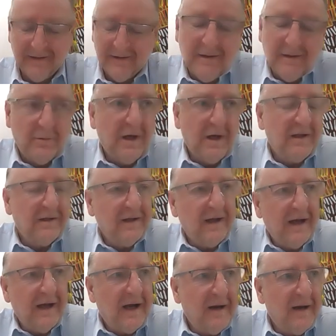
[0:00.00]
Well,
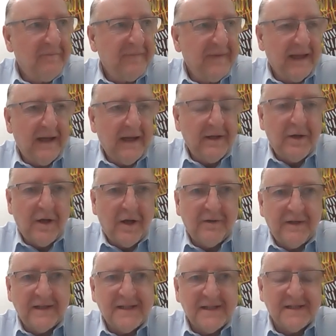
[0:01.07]

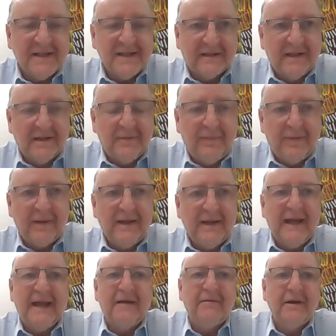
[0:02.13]
this is a complete
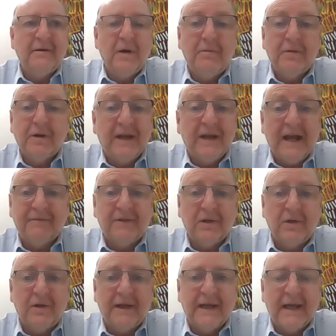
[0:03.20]
area where we're going to have to
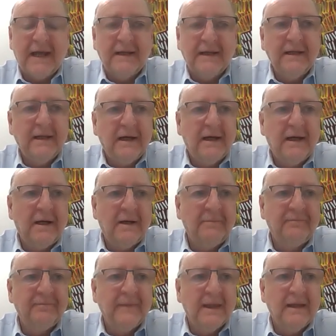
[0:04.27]
learn again.
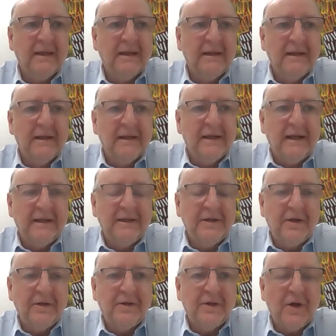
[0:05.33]

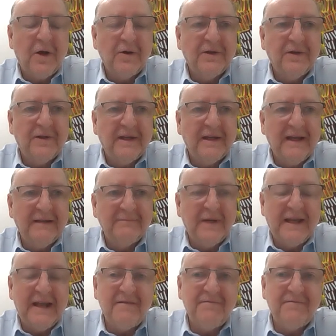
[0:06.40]
You can argue that
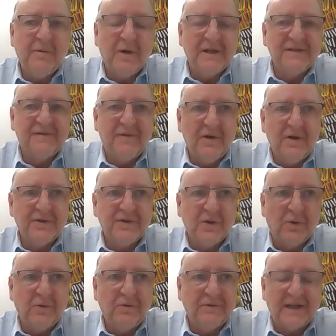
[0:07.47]
when everyone's
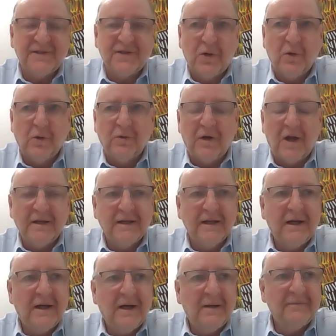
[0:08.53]
virtual, that's cool, right?
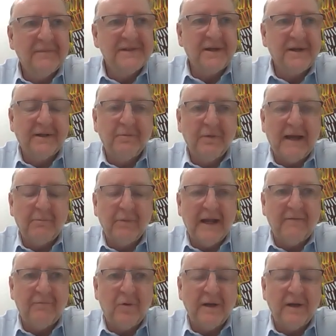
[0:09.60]
So we
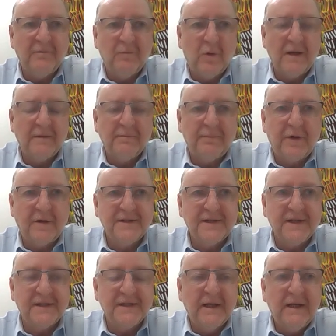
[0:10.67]
have one
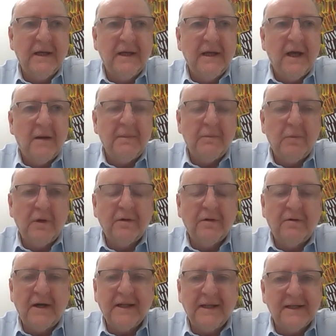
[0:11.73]
process. I mean, we're
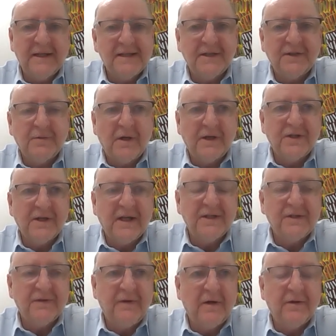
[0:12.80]
already in this situation at
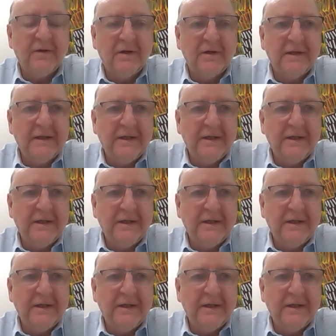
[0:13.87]
HFL.